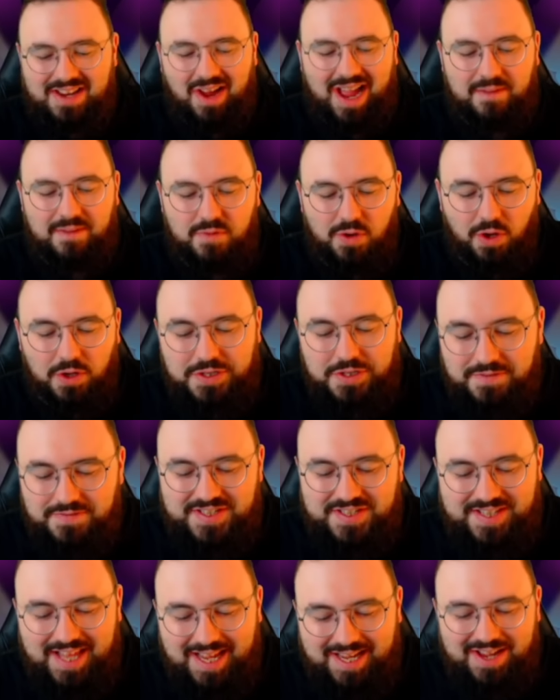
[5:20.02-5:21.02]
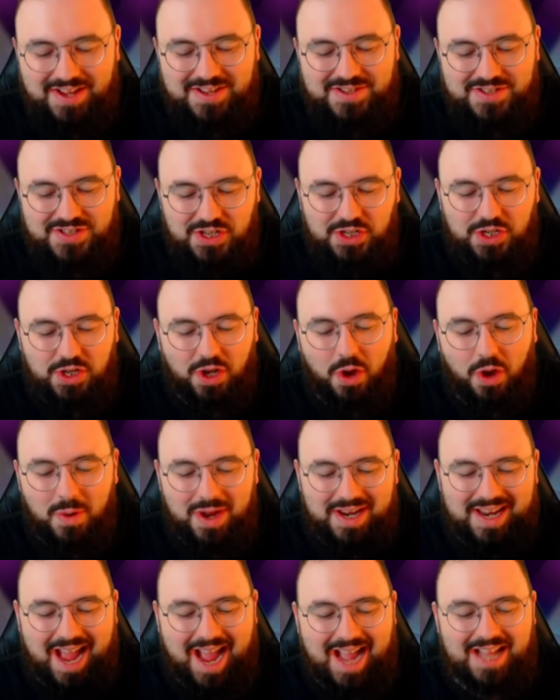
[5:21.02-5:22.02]
have lots of stickers to go
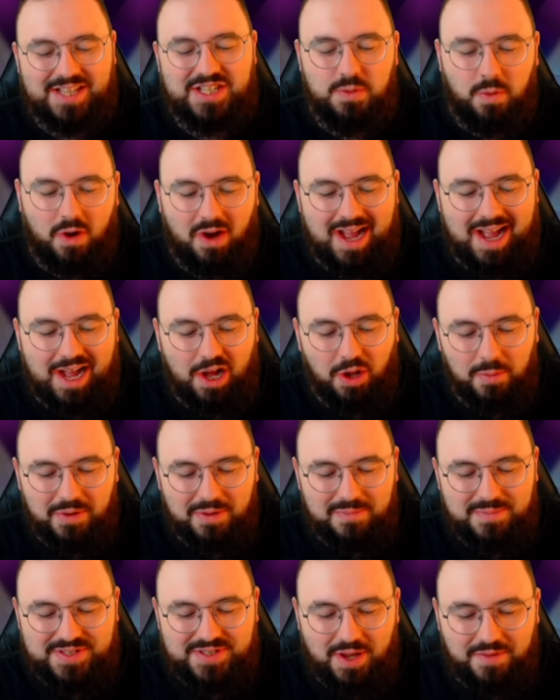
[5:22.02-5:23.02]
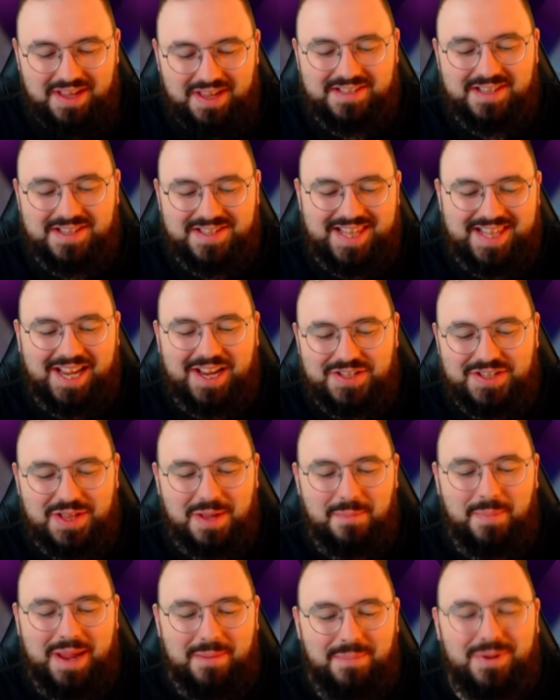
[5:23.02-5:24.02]
and add to our album. So these are stickers
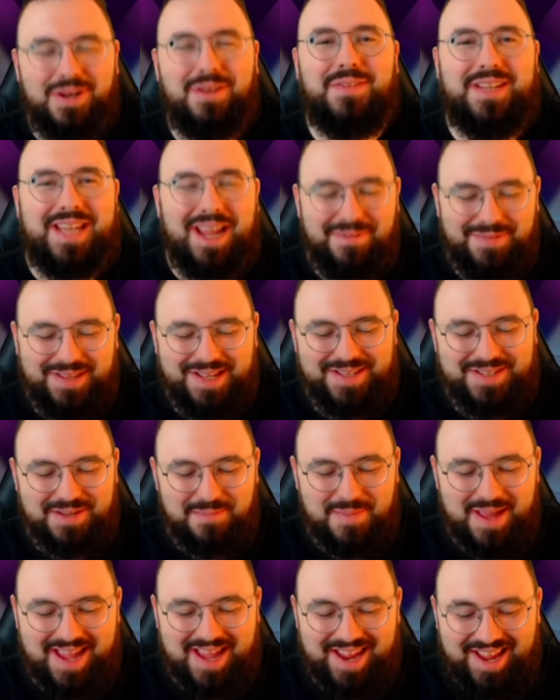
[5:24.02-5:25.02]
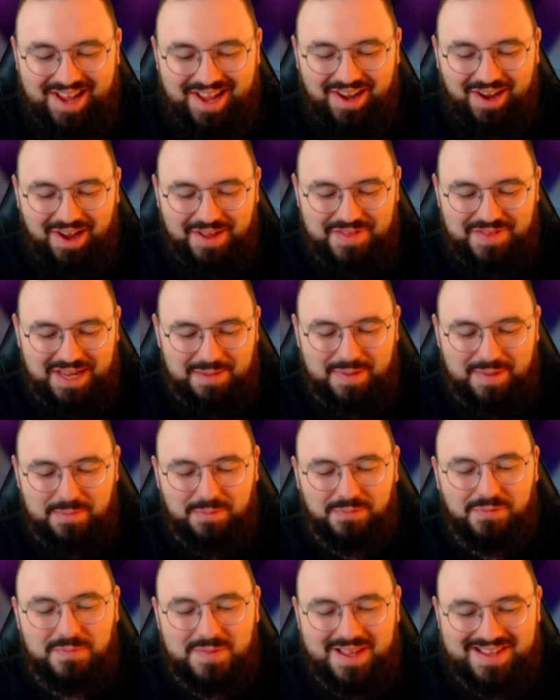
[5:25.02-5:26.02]
that people have gifted to me. I think
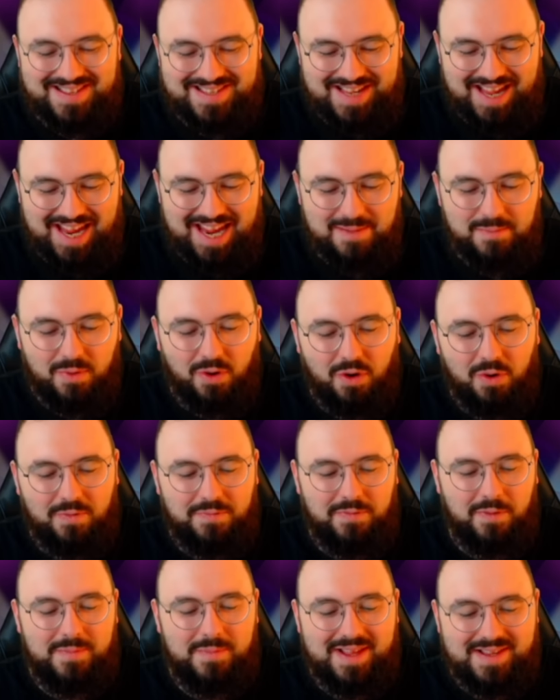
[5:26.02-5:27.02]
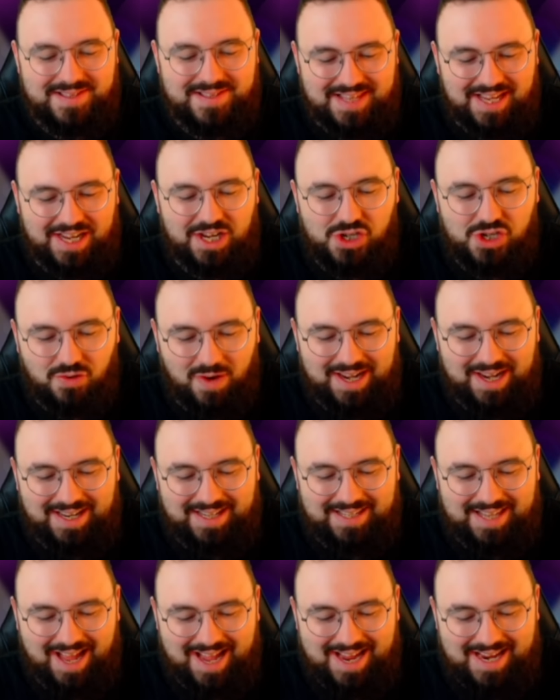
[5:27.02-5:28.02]
people from the team or from the sticker
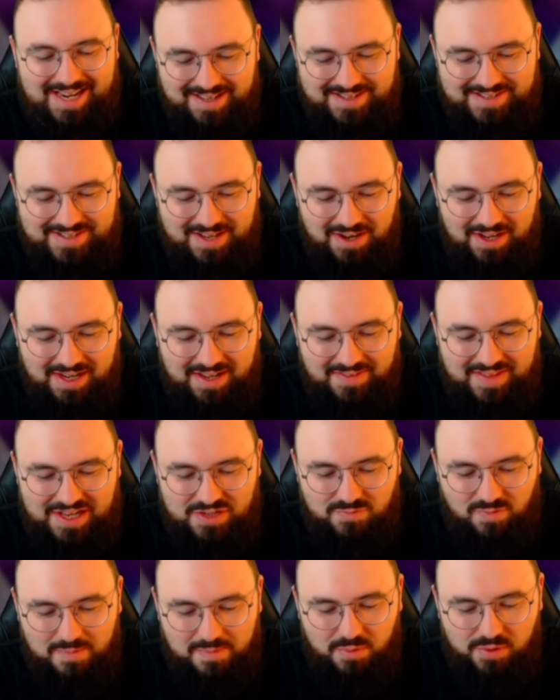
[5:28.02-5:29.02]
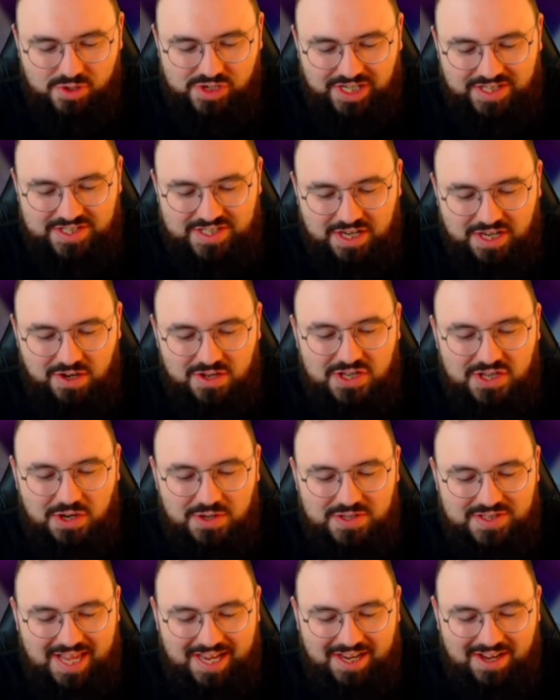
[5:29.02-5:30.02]
trading days. So look at this. Rumble G sent you
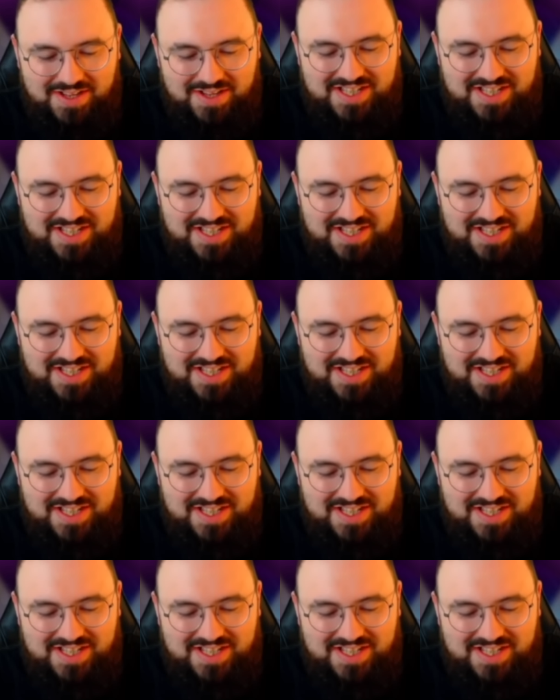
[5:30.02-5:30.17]
two stickers.